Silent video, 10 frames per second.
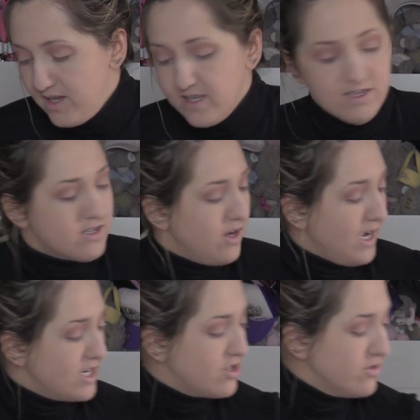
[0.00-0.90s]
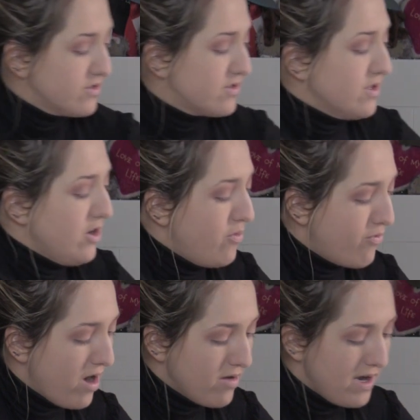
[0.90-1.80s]
So I chose a
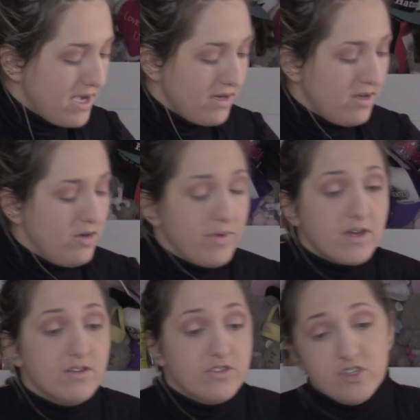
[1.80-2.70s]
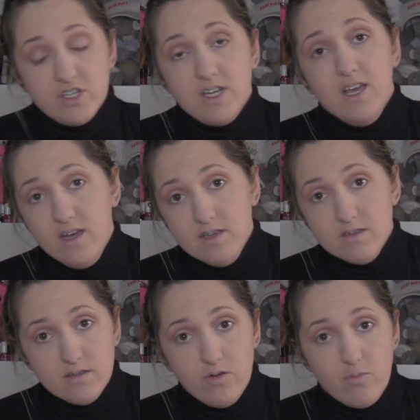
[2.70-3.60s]
brown liner because she had
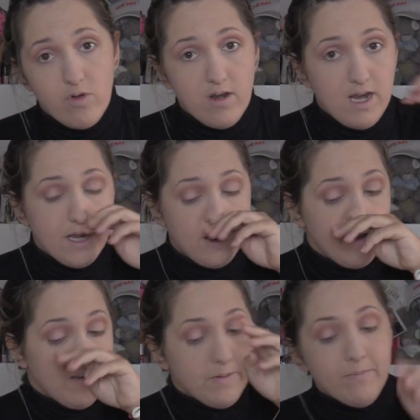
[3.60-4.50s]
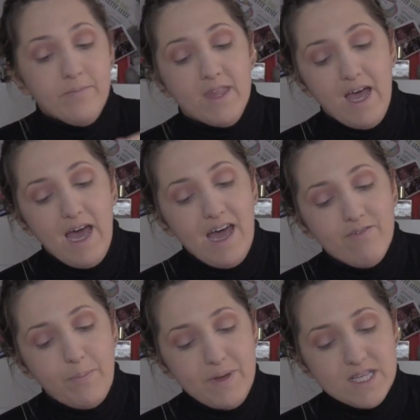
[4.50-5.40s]
a brown liner. I
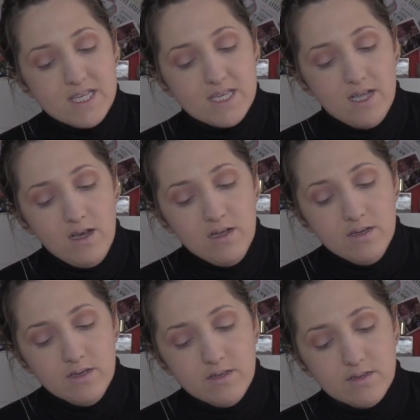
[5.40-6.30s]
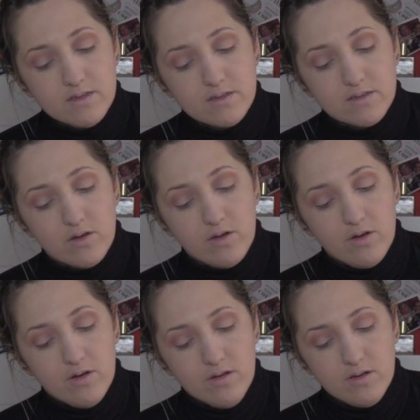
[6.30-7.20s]
have a pencil,
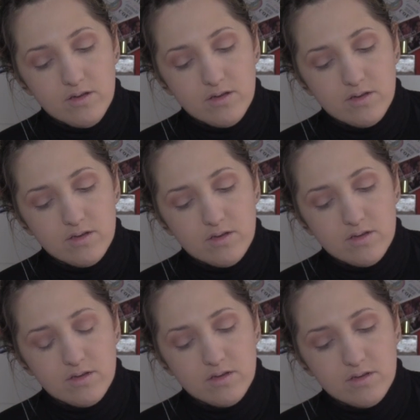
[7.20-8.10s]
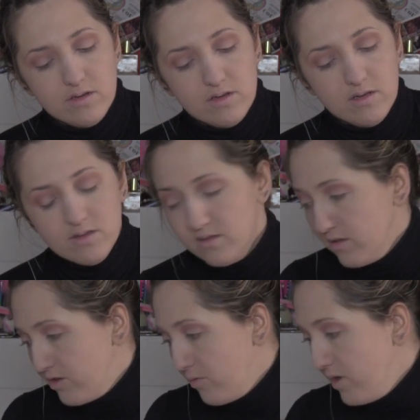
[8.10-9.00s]
so it's
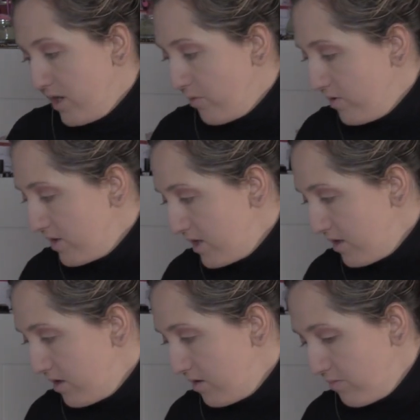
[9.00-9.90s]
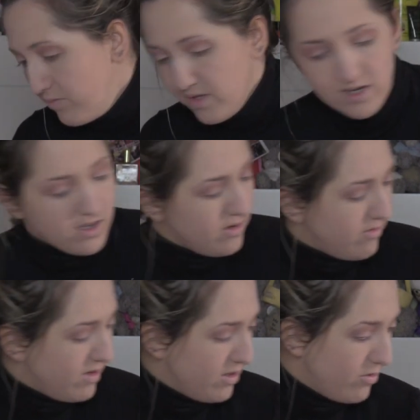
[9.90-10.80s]
not the one I wanted, but I can
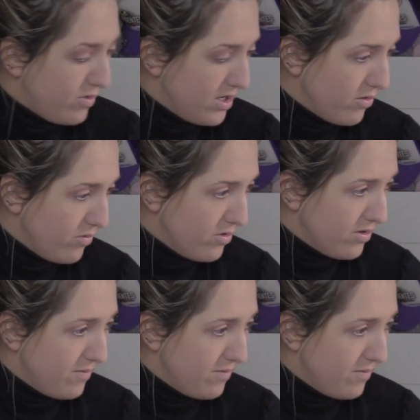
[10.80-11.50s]
find the one I want.